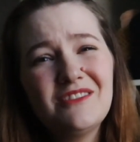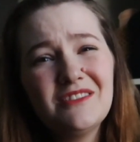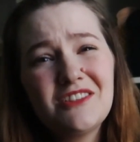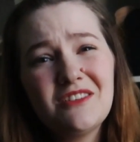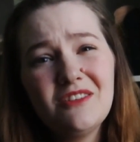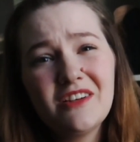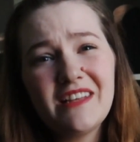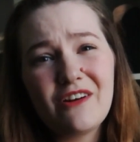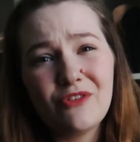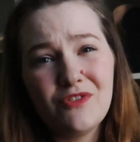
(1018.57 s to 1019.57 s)
looked
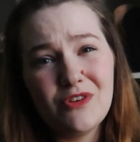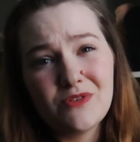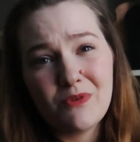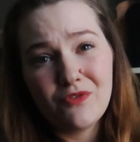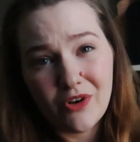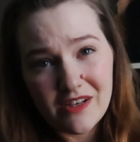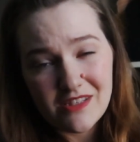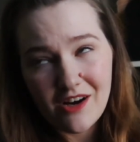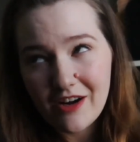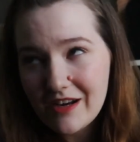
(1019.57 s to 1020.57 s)
at reviews before I
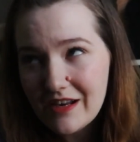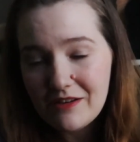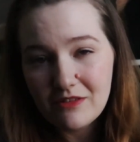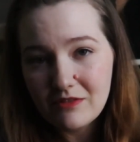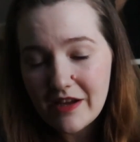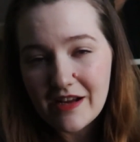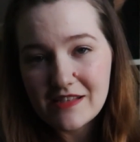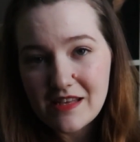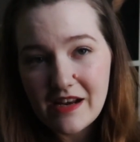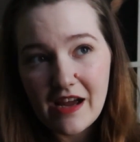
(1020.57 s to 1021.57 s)
started it. Like I
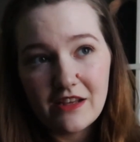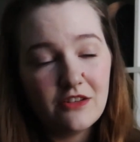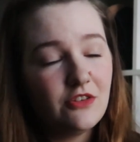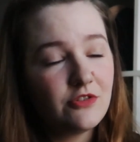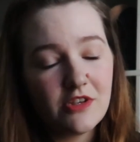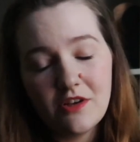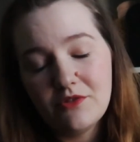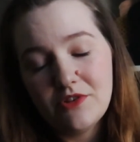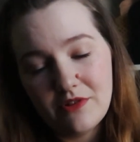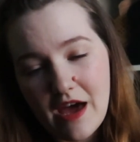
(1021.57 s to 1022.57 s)
said, I usually don't
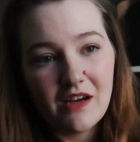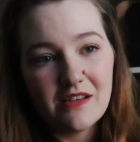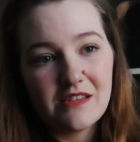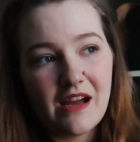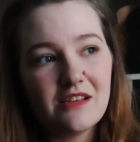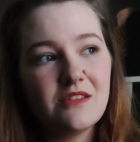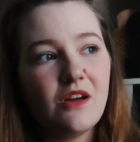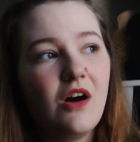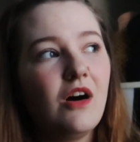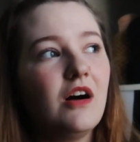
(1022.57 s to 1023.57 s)
do that because I
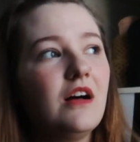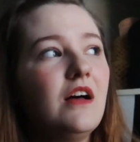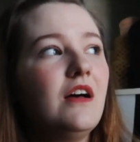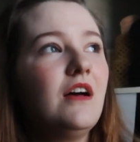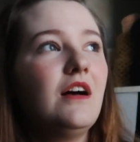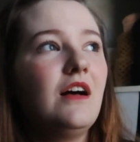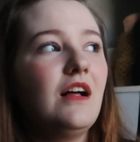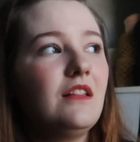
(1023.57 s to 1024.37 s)
saw a